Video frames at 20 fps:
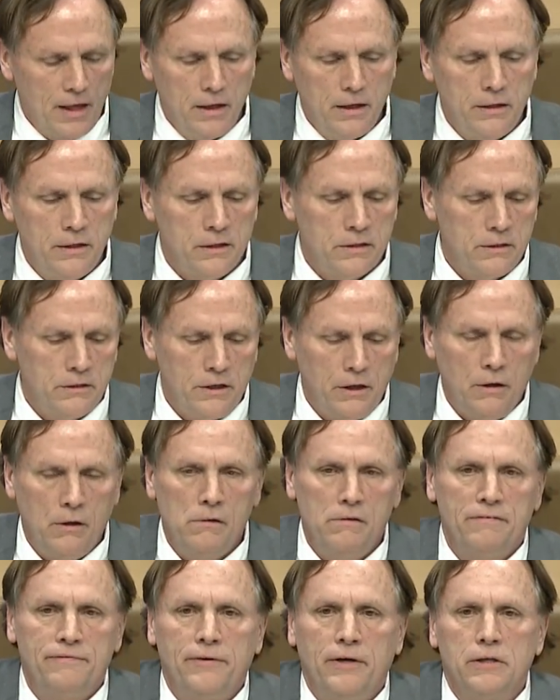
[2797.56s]
the
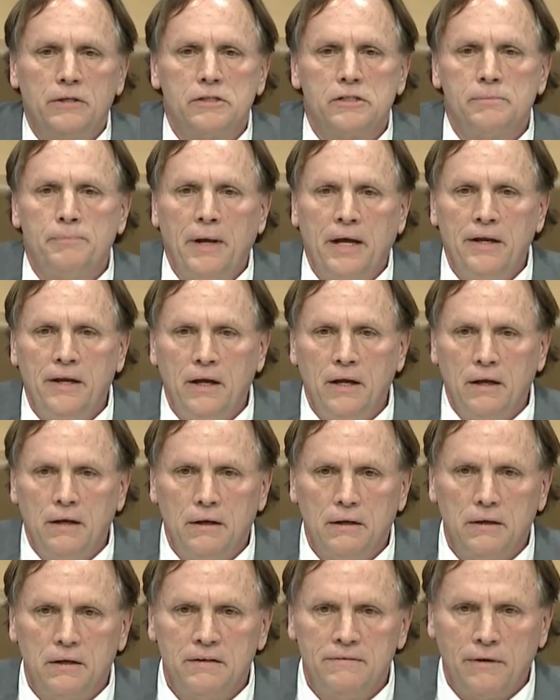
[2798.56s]
all funds
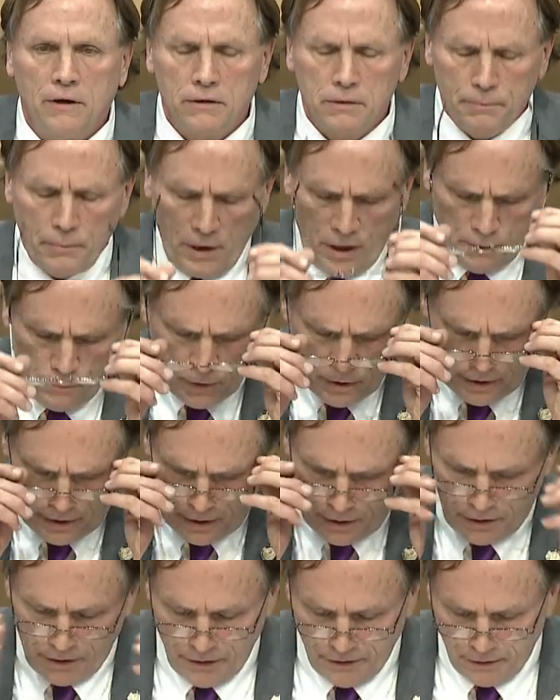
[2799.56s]
spending of our department
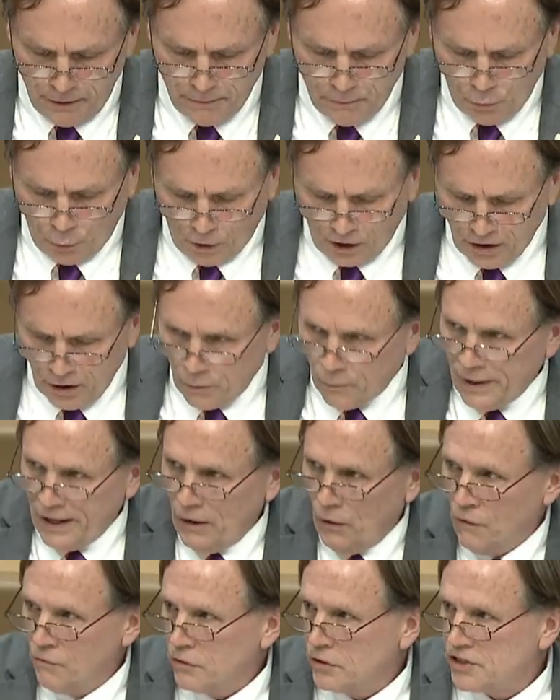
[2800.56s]
here, the work that we
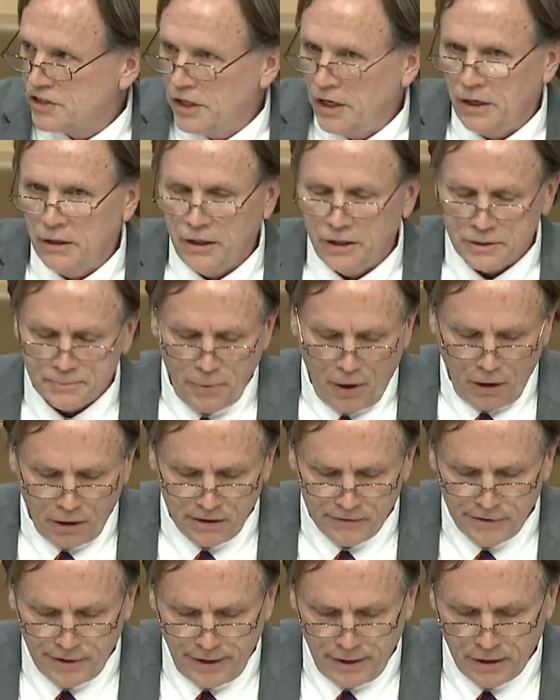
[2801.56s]
oversee, at least part
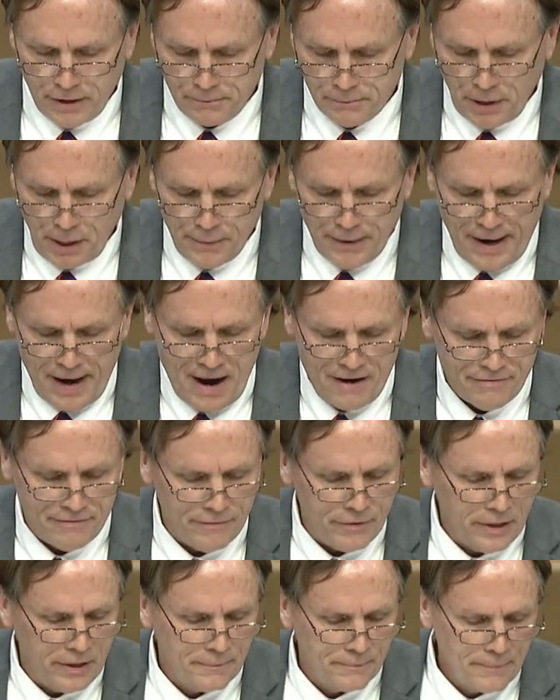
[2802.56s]
of it here, probably
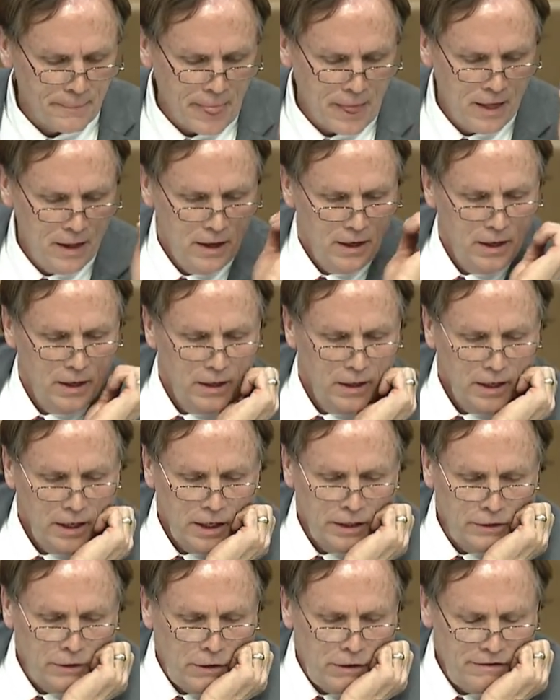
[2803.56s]
half of it,
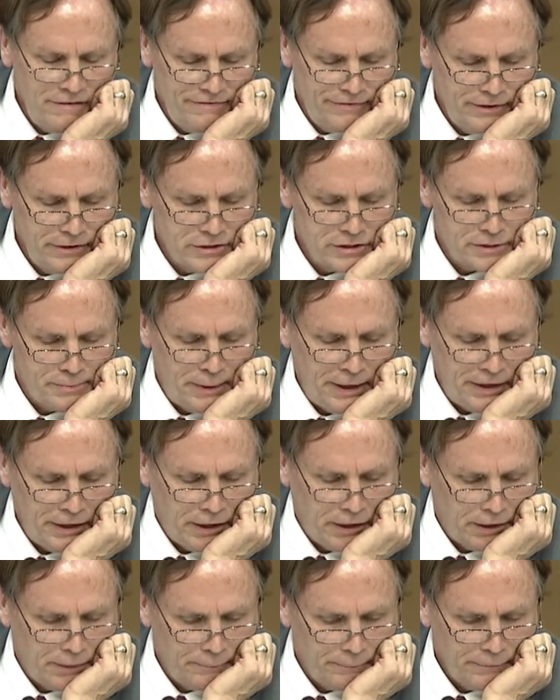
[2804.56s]
and the all funds
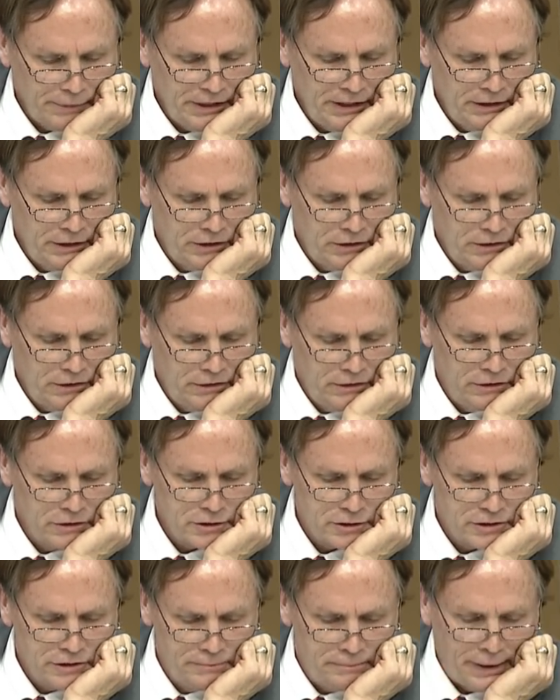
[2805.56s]
spending in
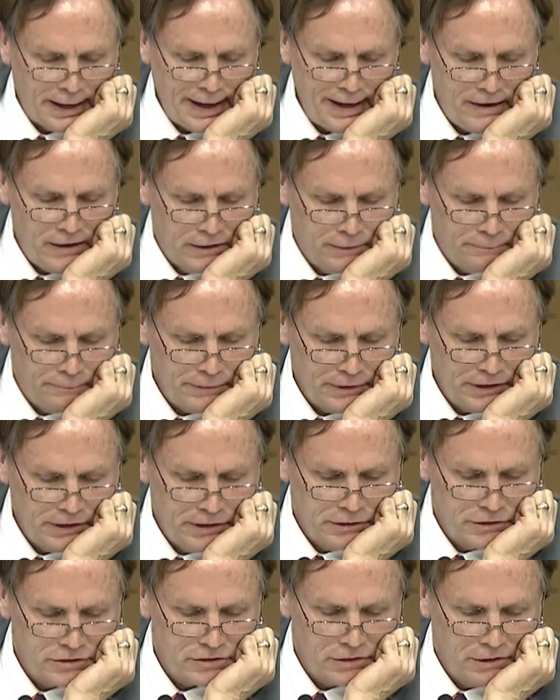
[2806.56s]
this biennium
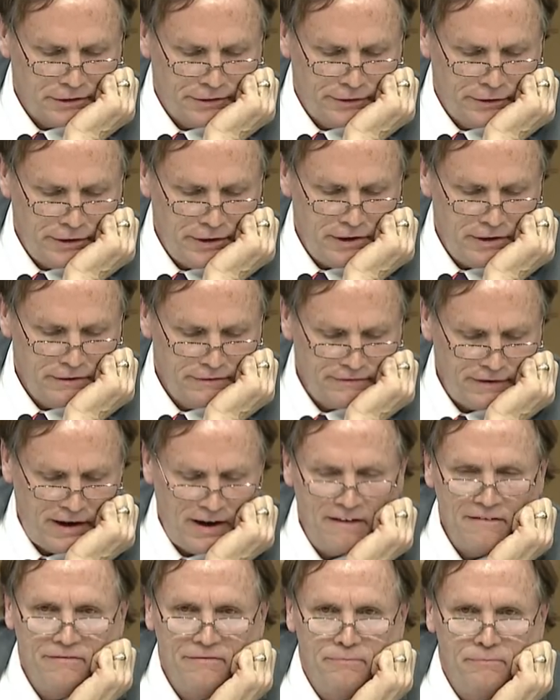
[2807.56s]
is
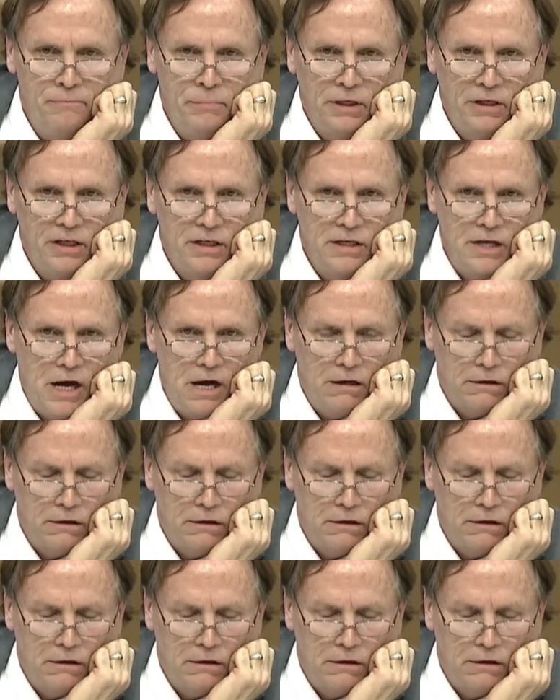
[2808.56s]
$35 billion.